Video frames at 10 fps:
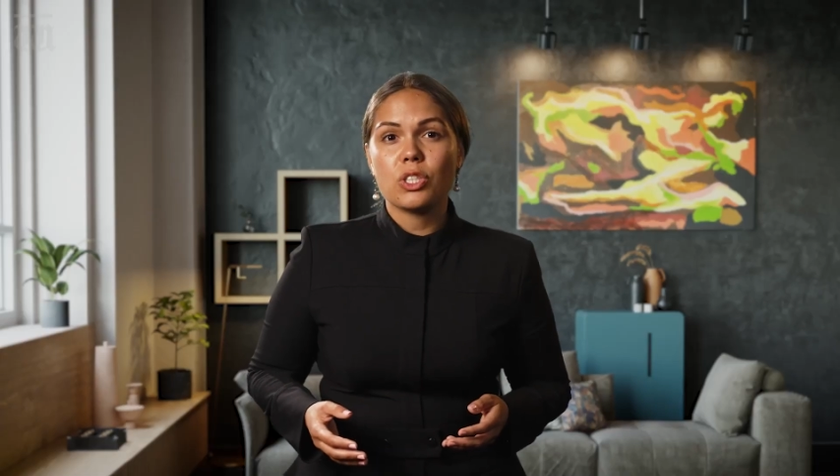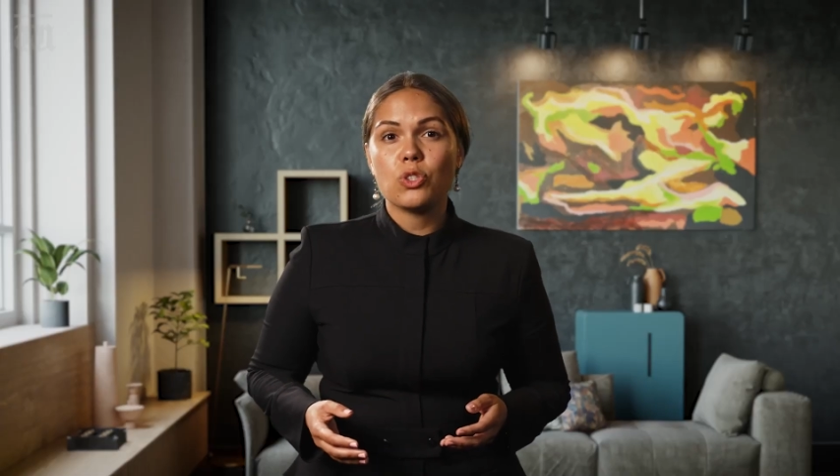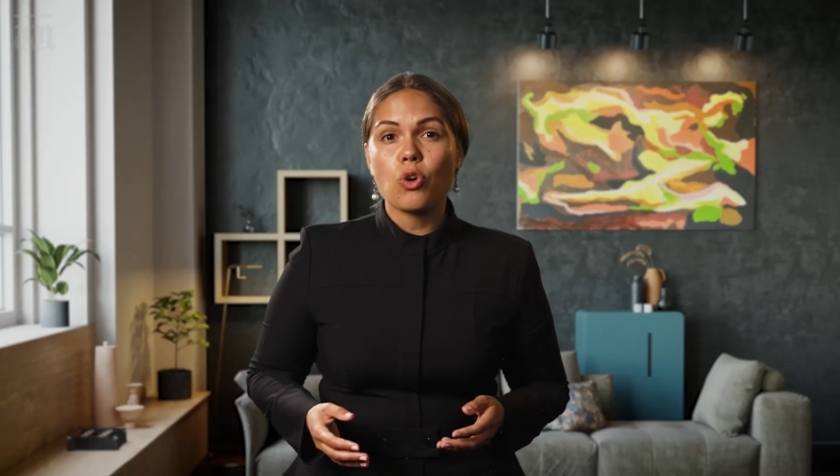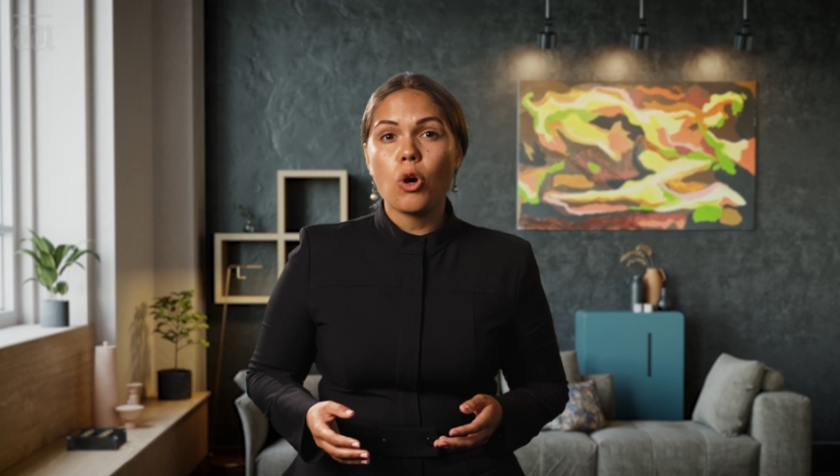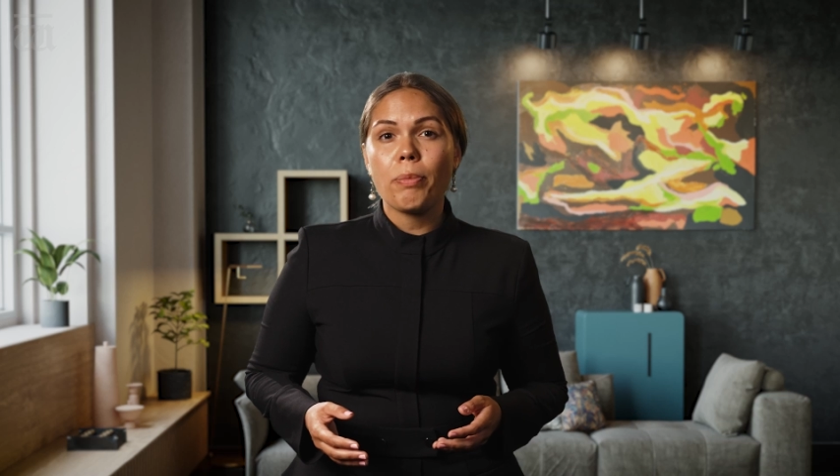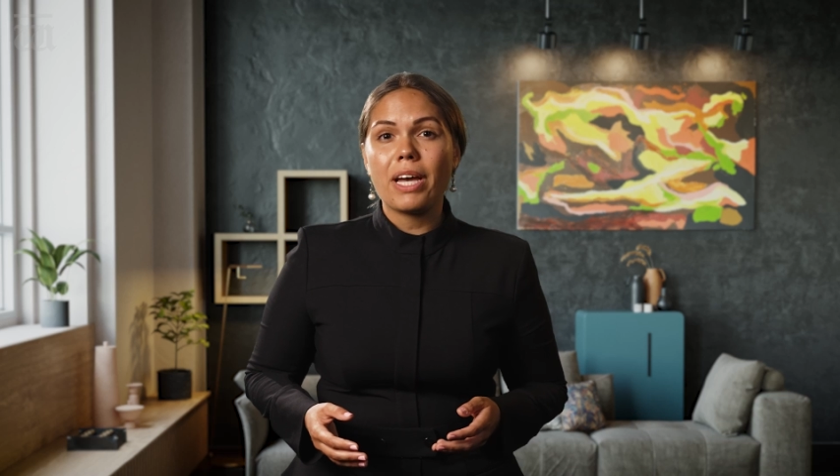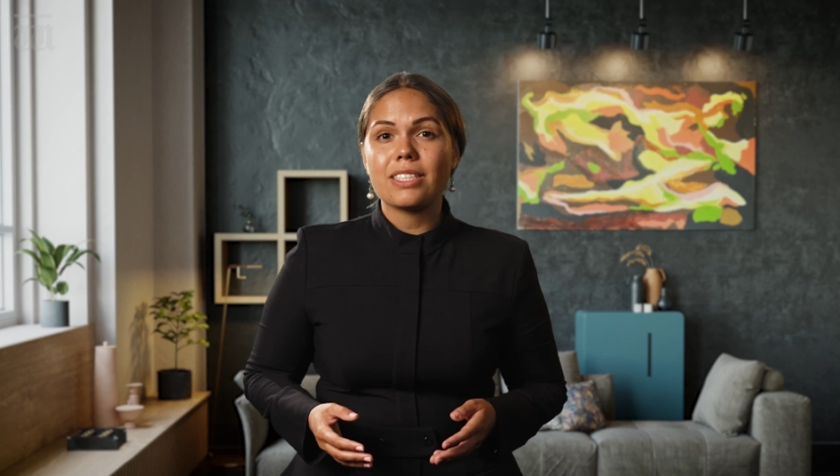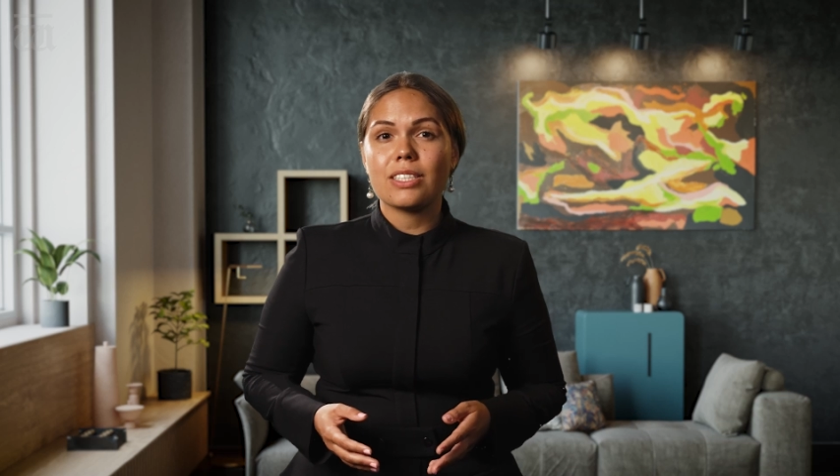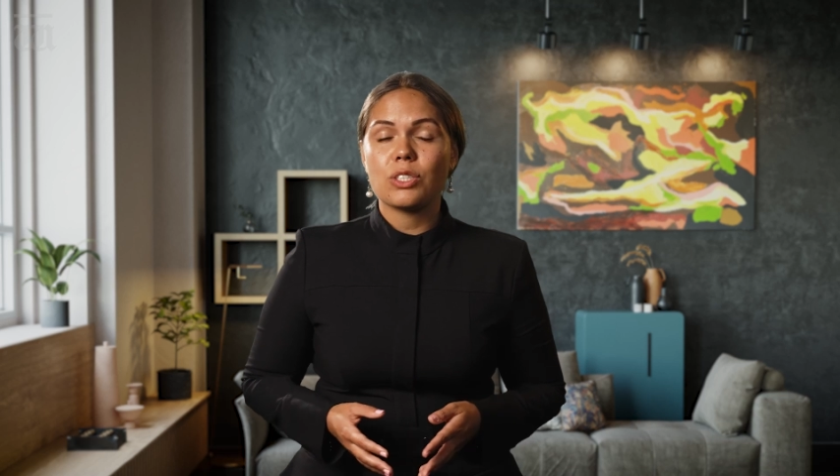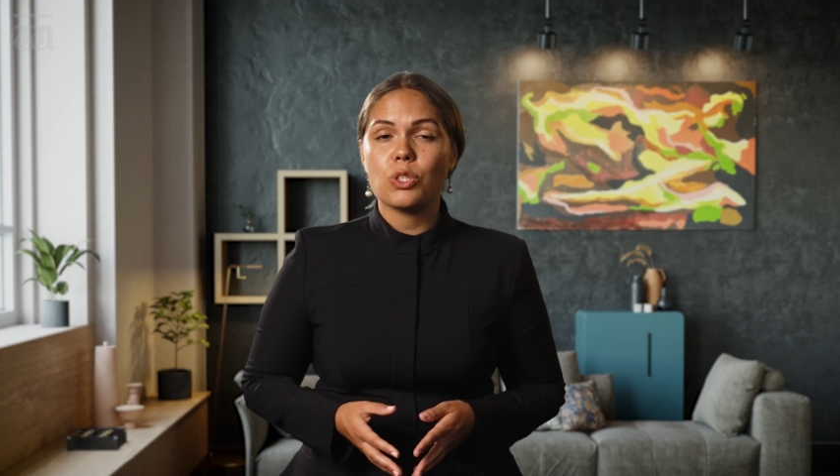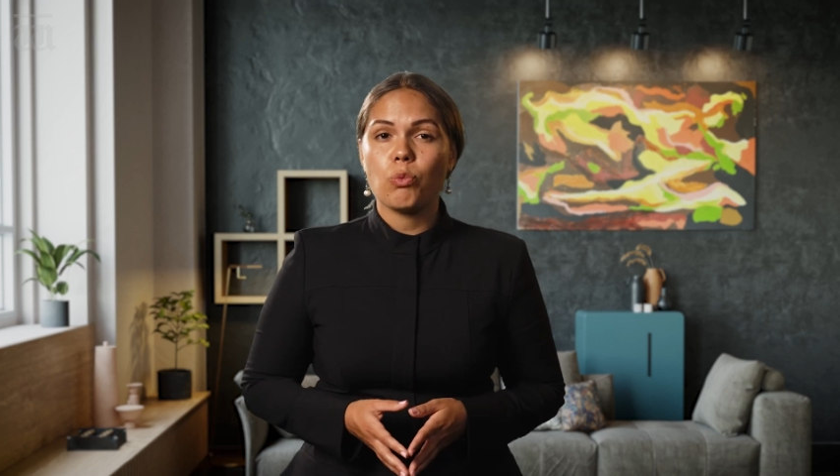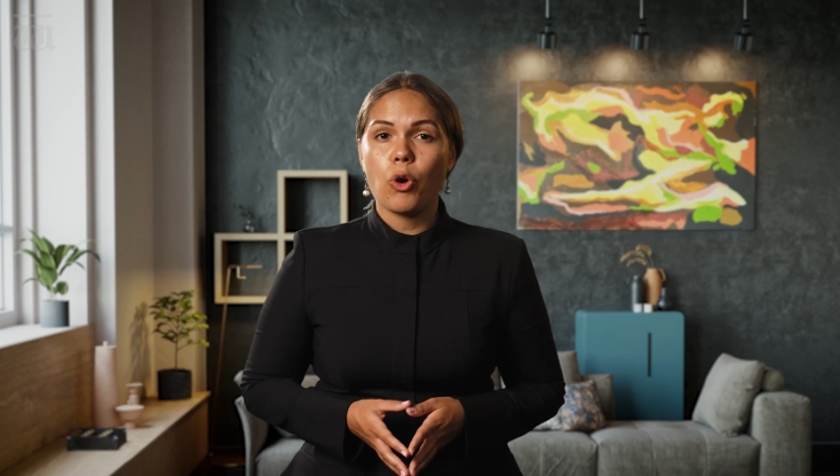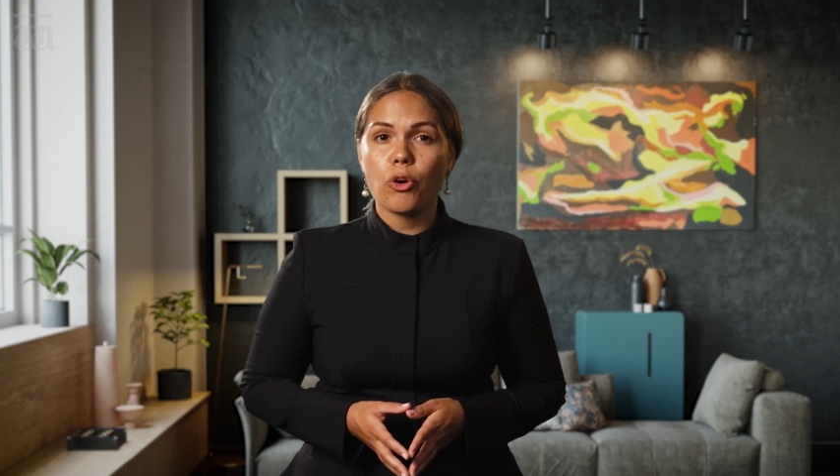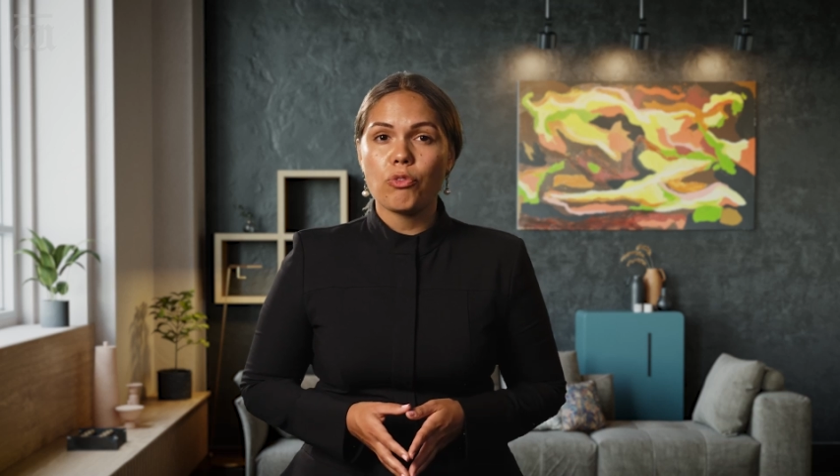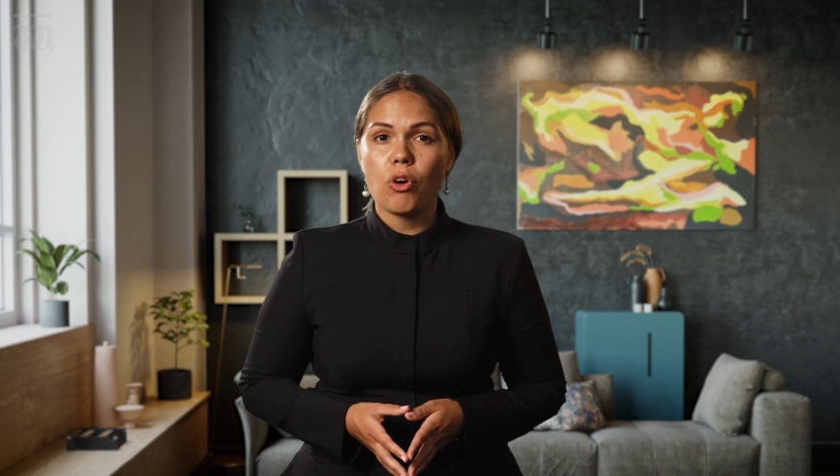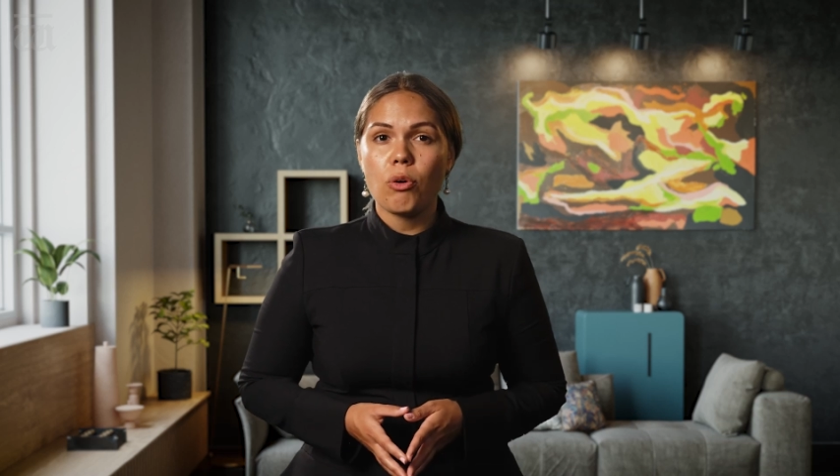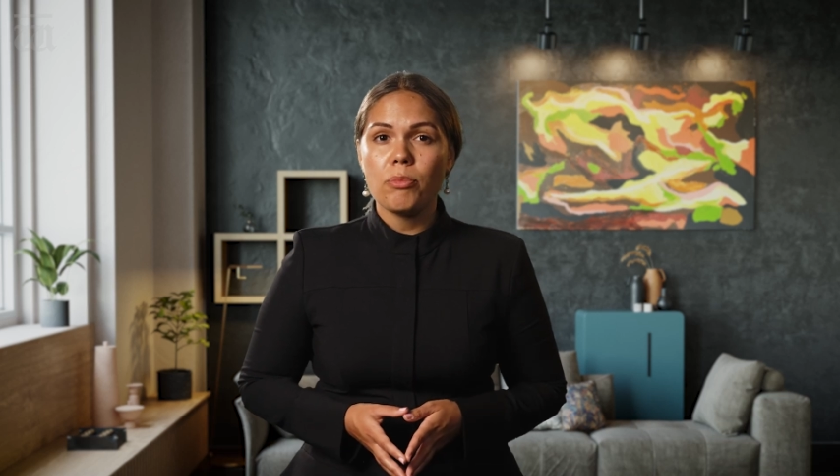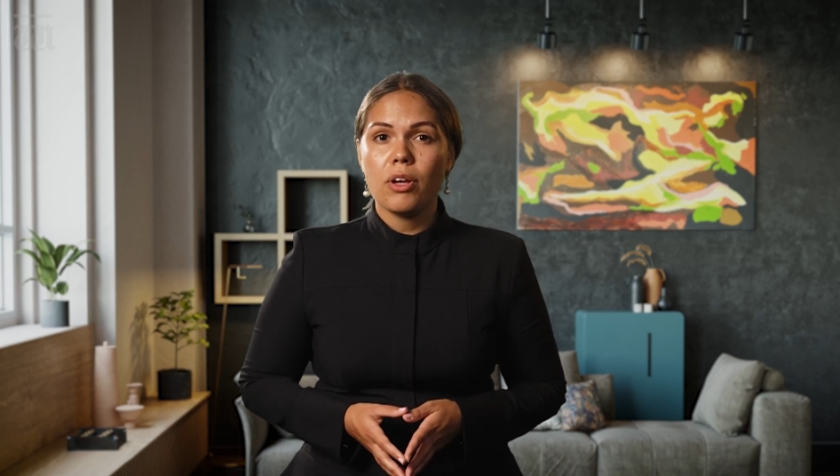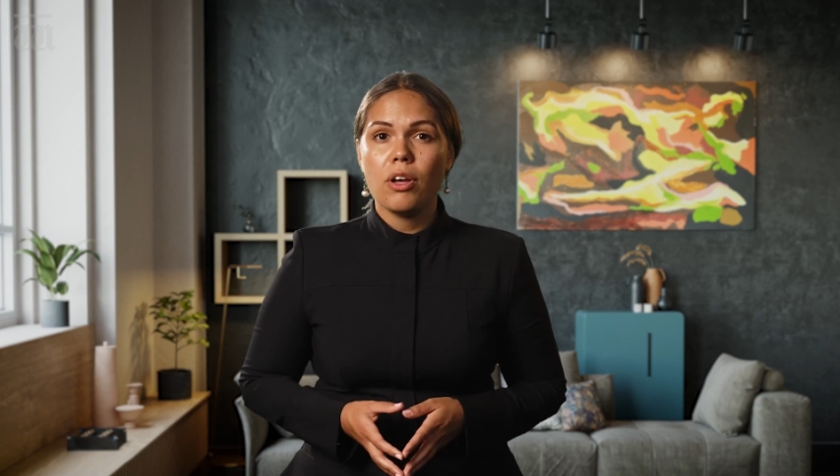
strong basis to work from